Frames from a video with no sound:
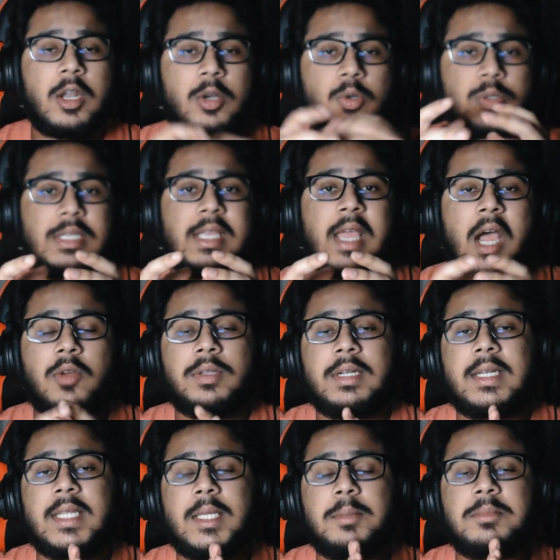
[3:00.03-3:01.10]
to see how the
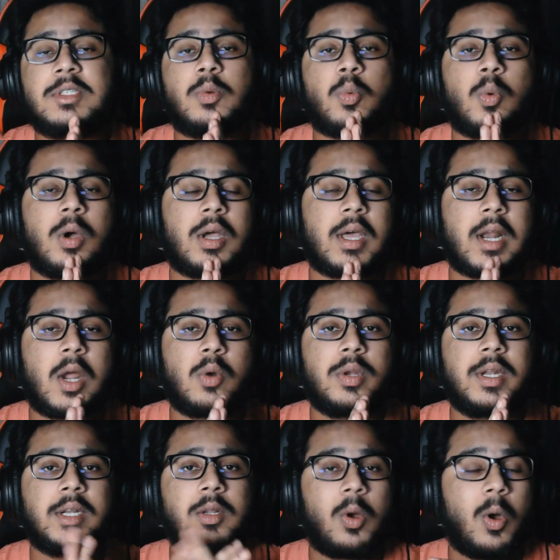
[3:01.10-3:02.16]
teams work
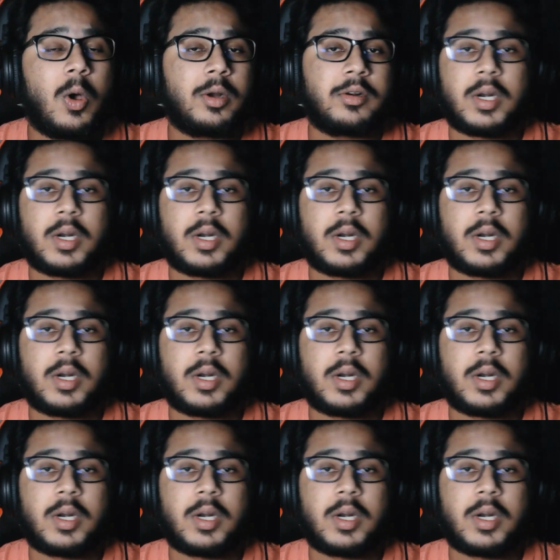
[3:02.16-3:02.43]
around it or